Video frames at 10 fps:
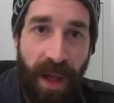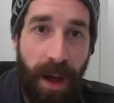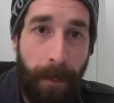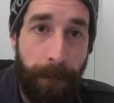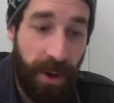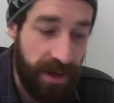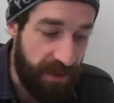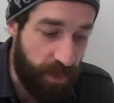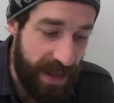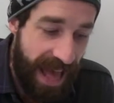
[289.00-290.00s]
But
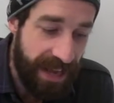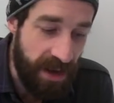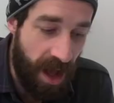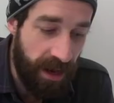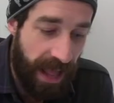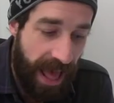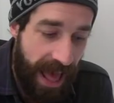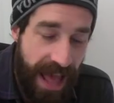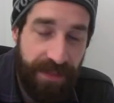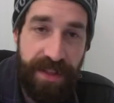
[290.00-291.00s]
if we had not
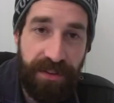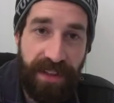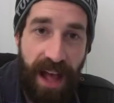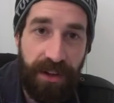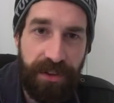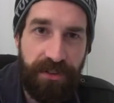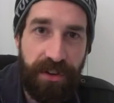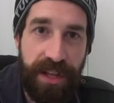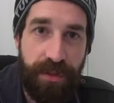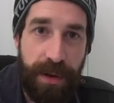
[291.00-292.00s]
had this
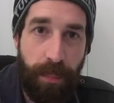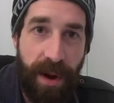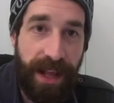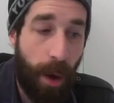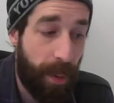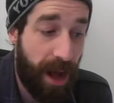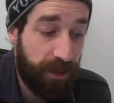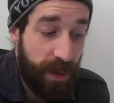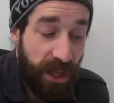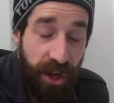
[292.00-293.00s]
CalDigit T3 breakout
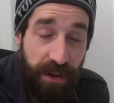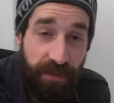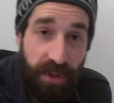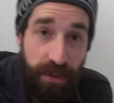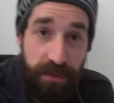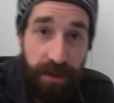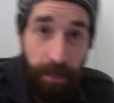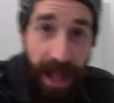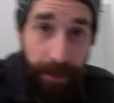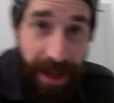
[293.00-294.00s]
box, we could have used the
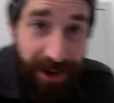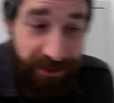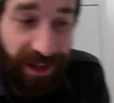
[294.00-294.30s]
Blackmagic.